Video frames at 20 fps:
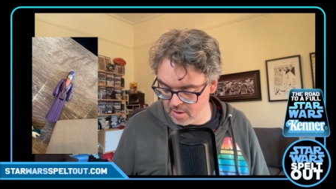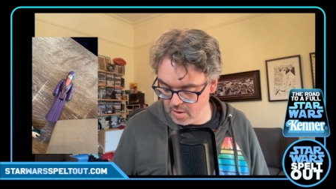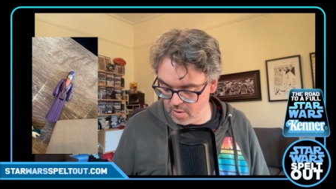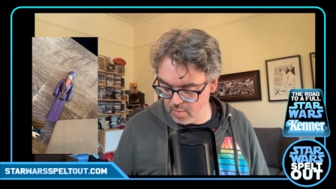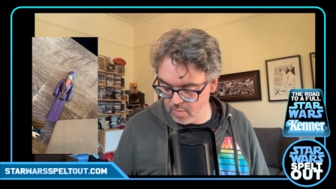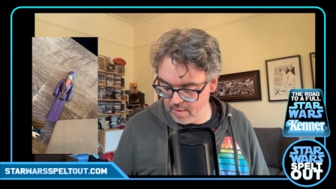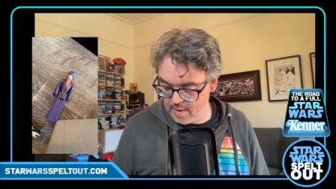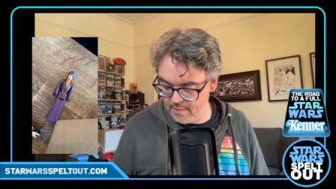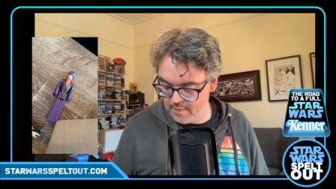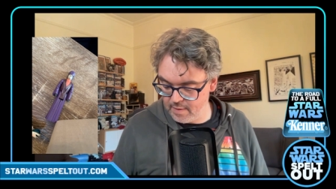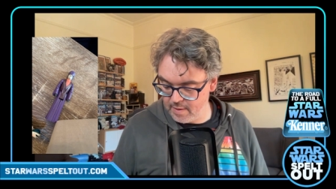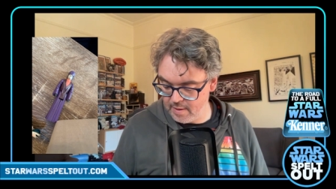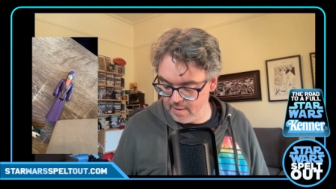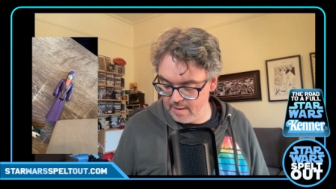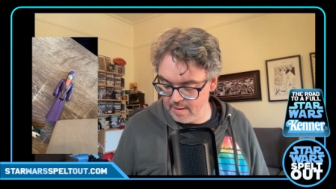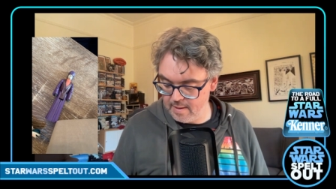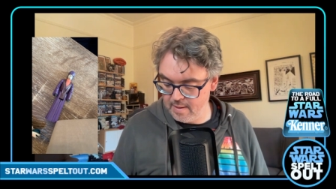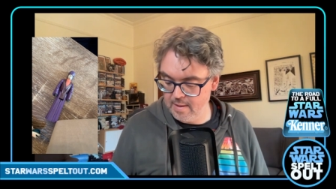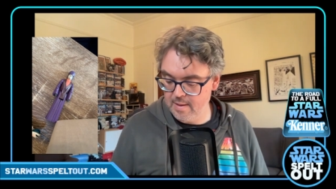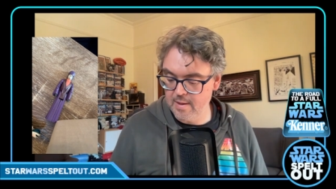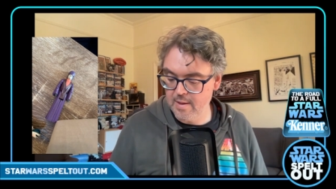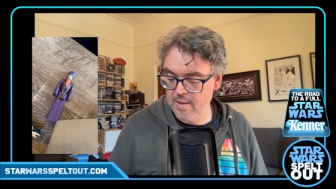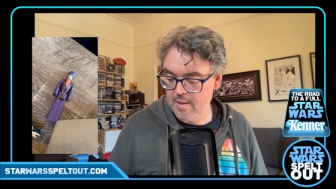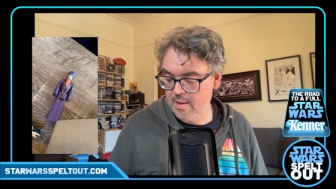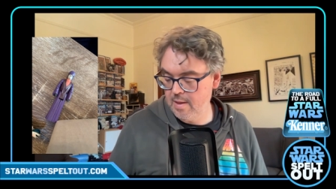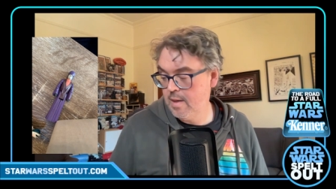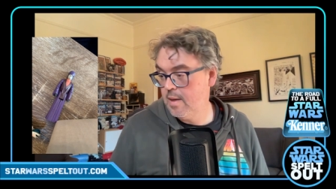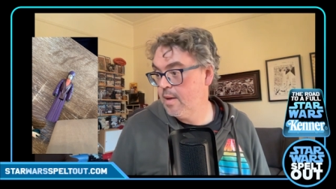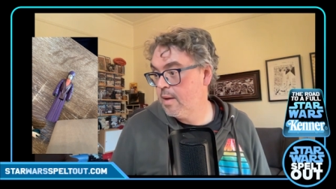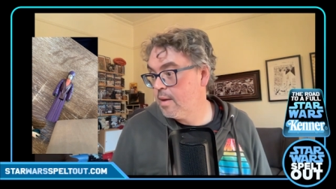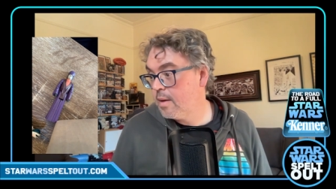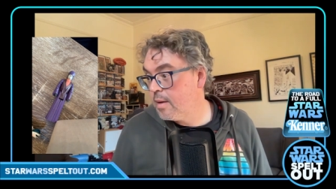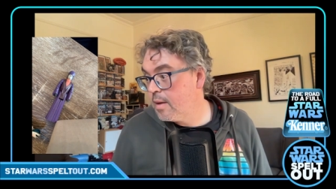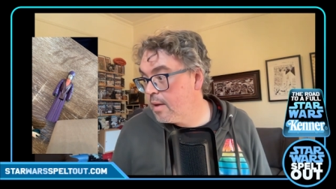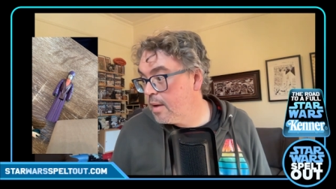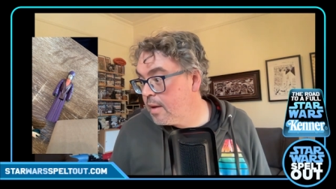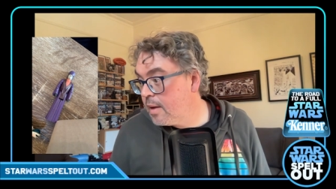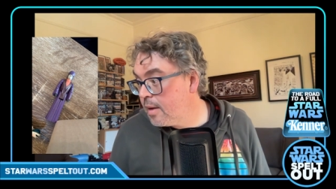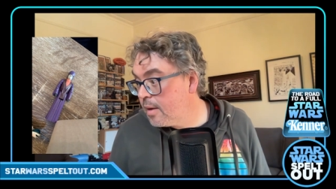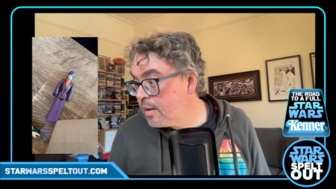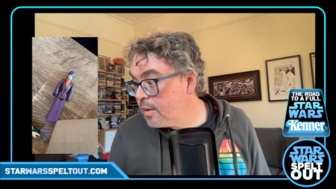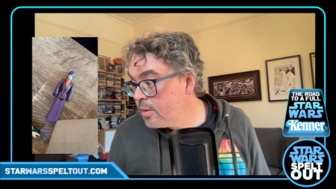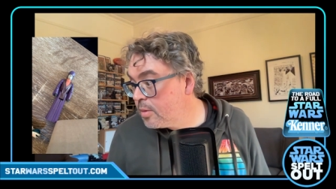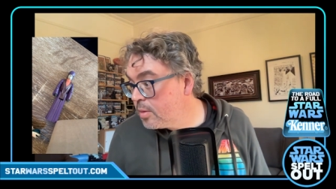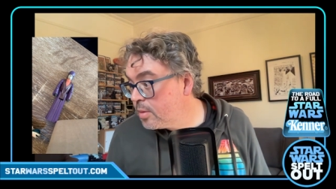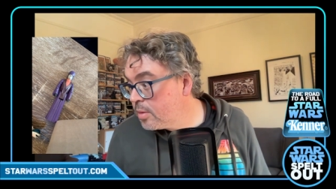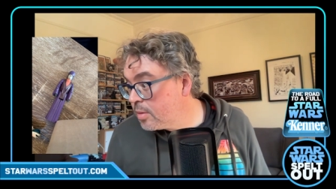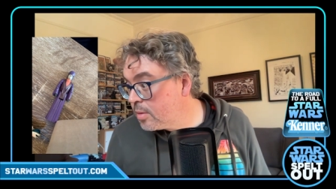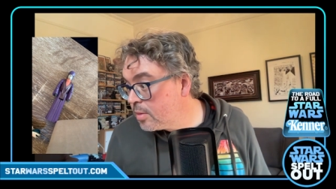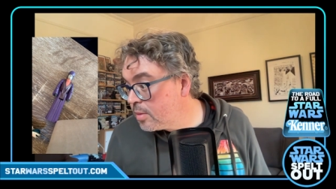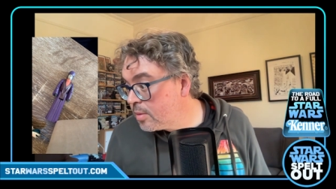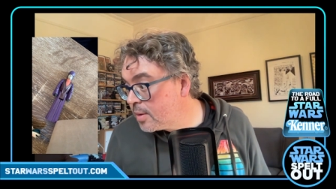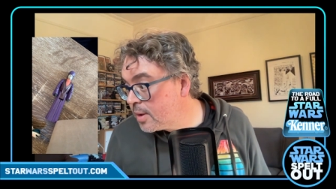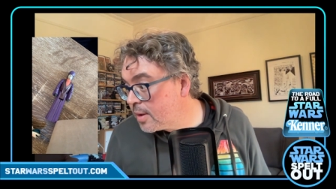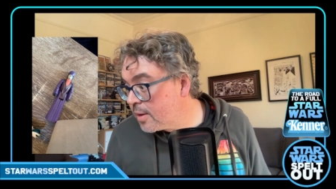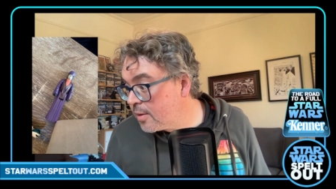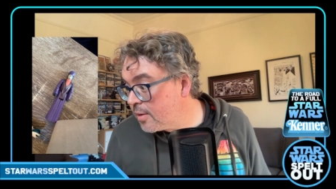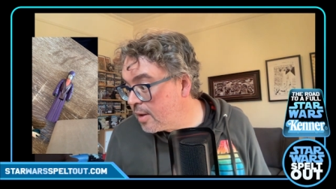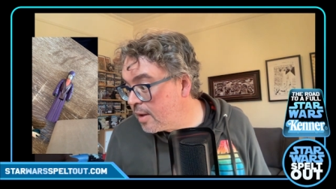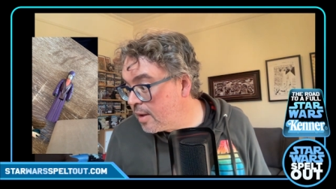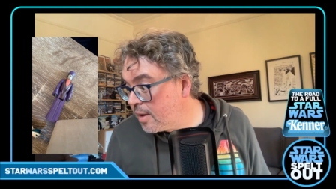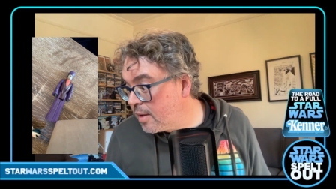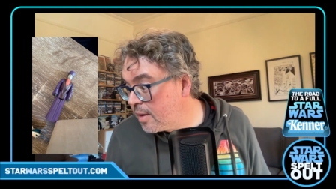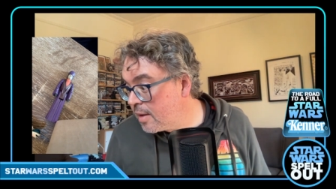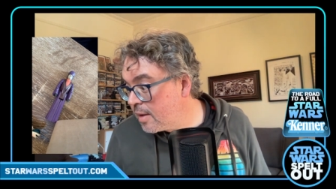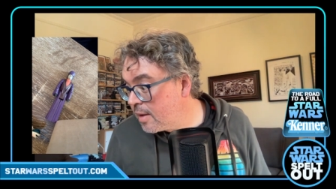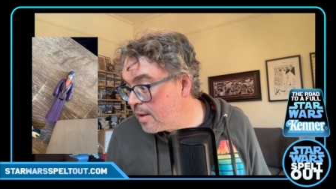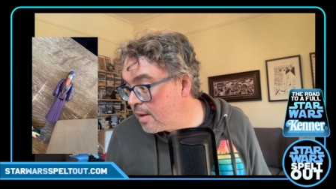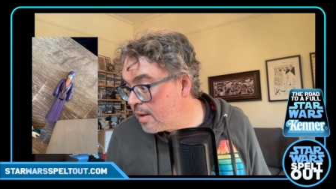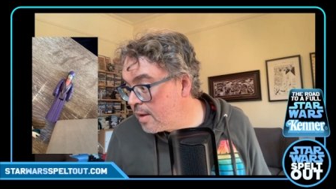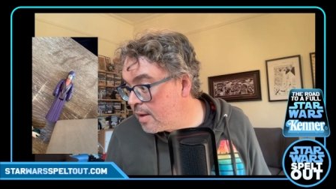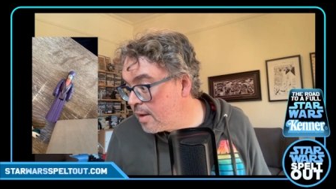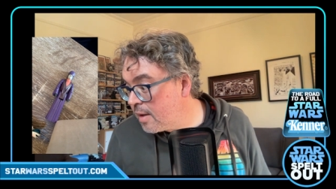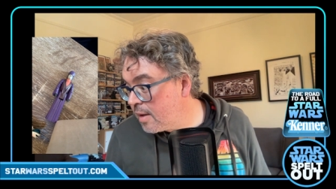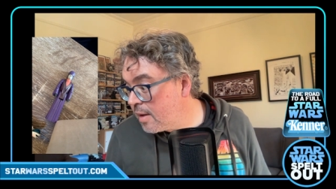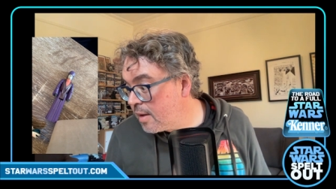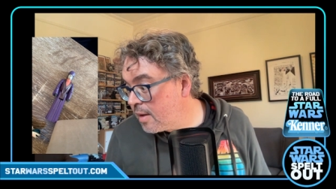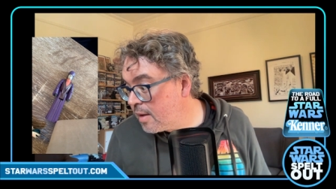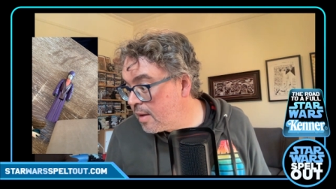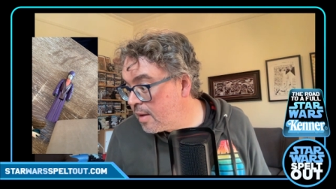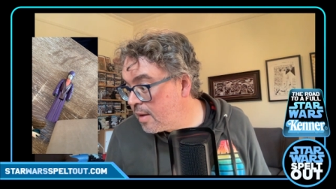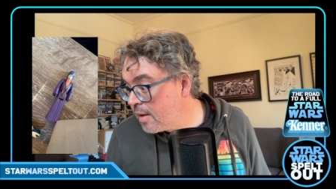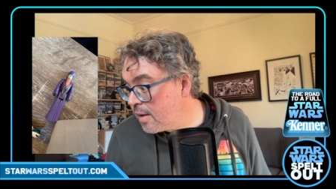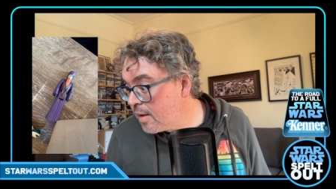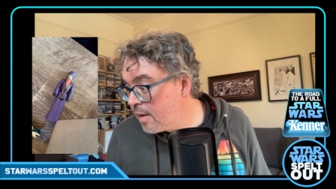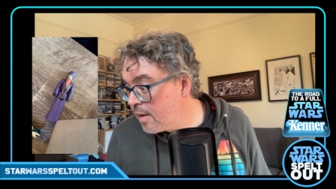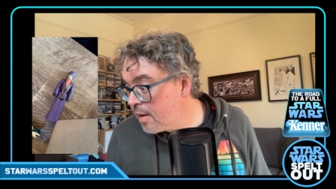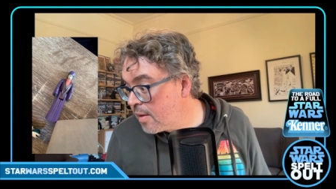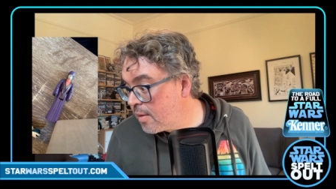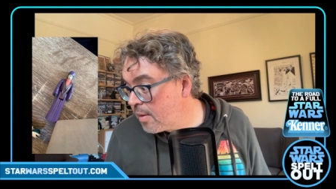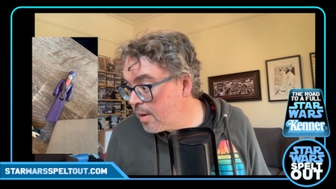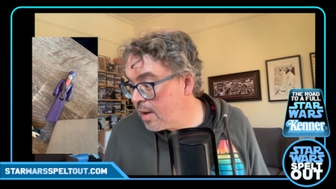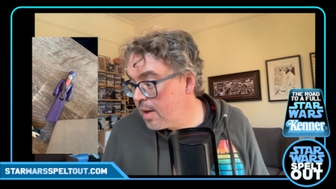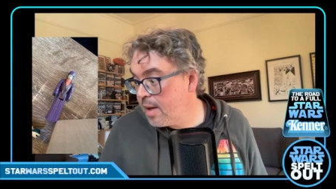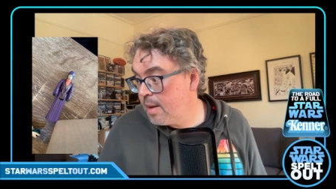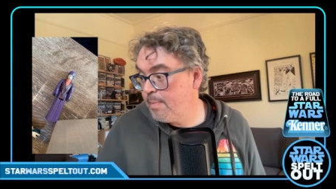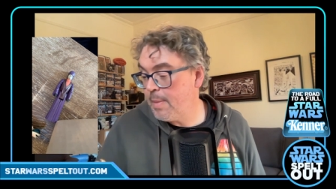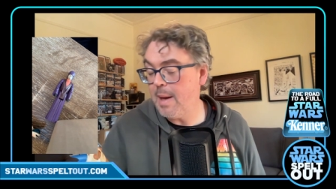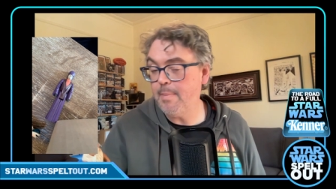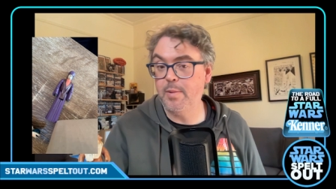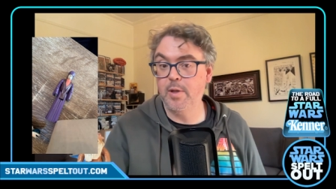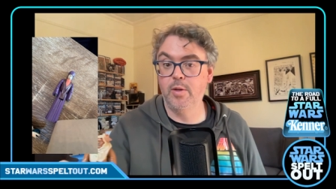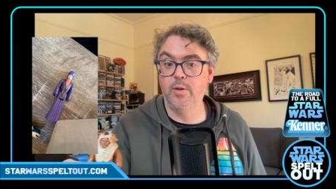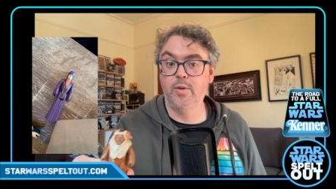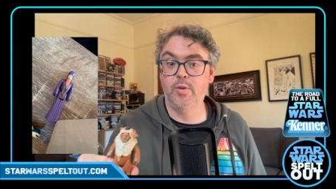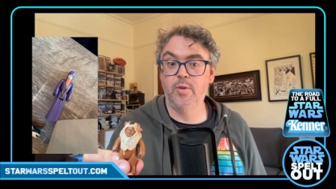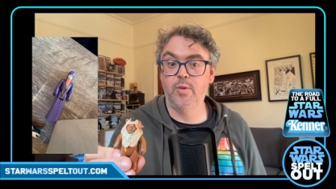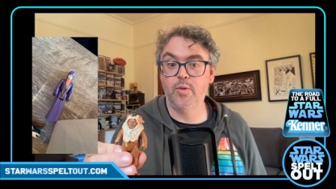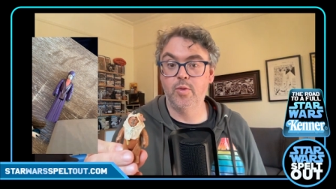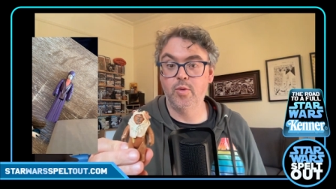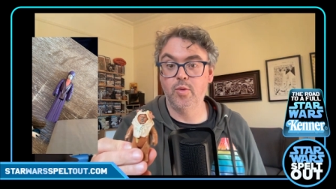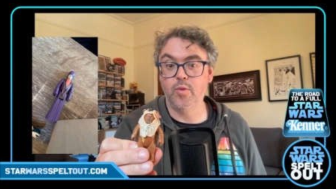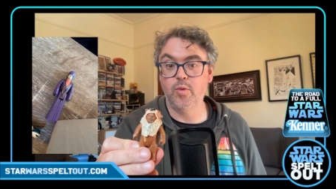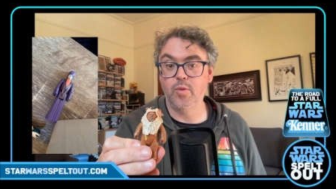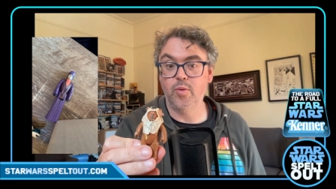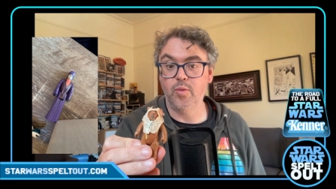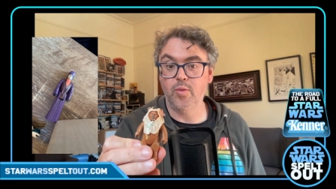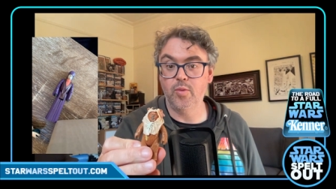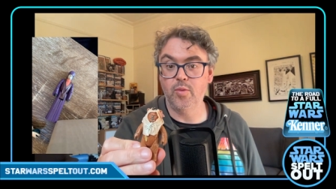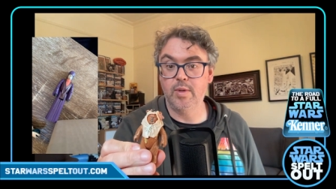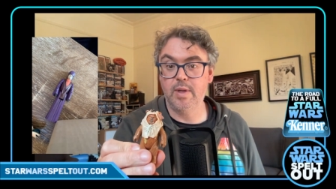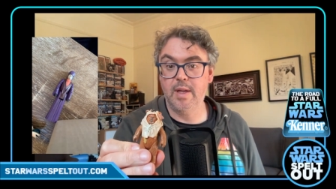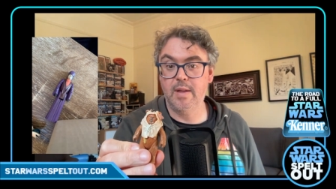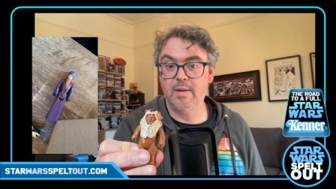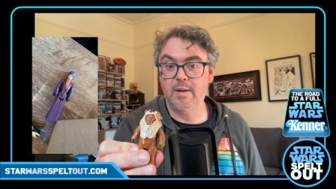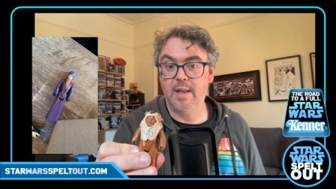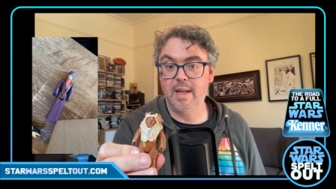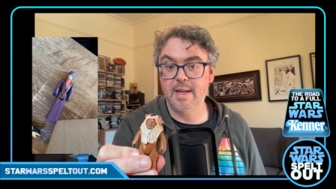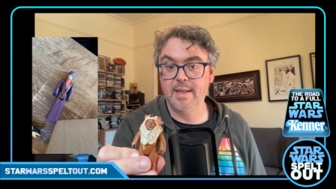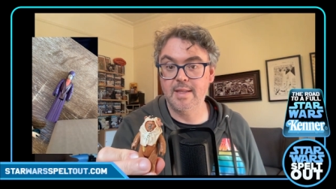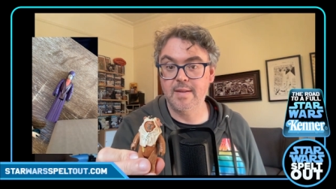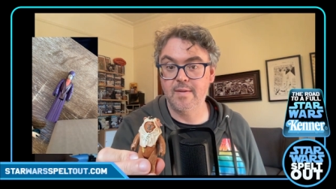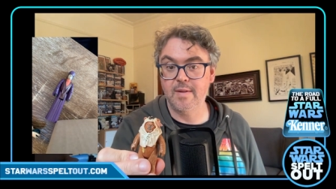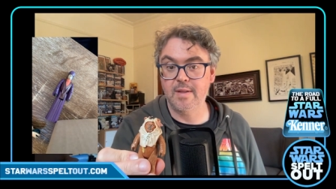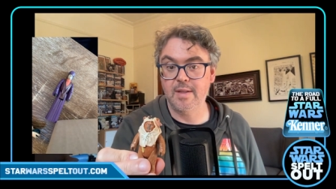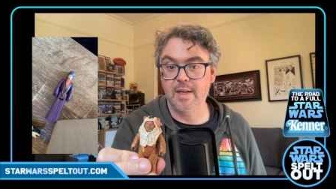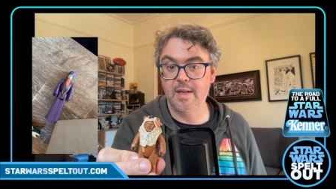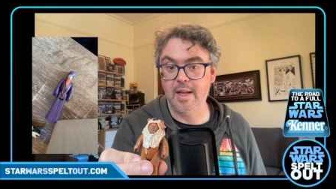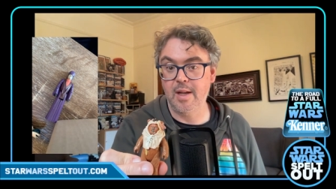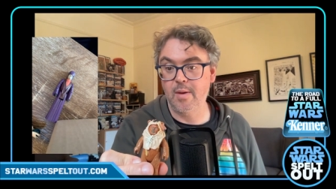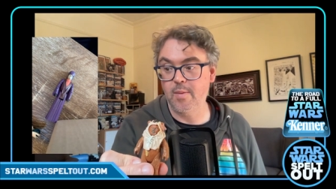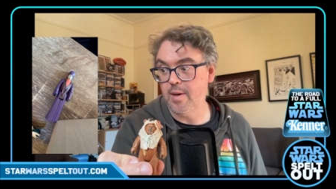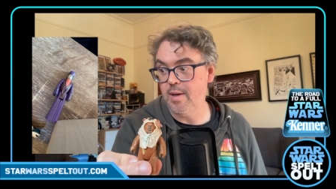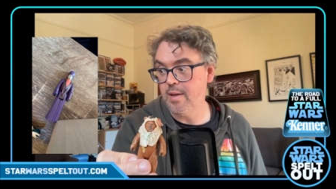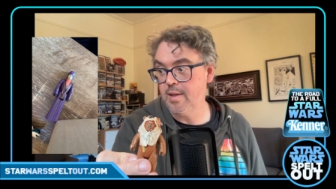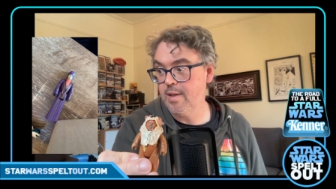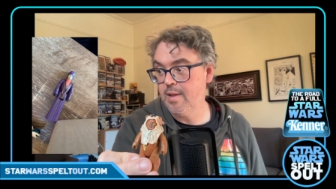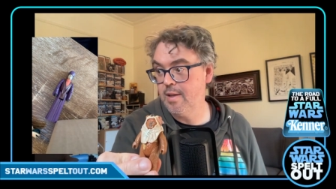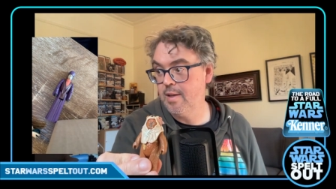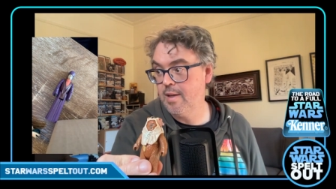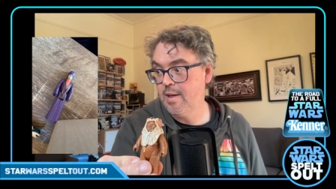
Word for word: we've got, oh, where is he? 93 Paploo. Another last 17 Ewok.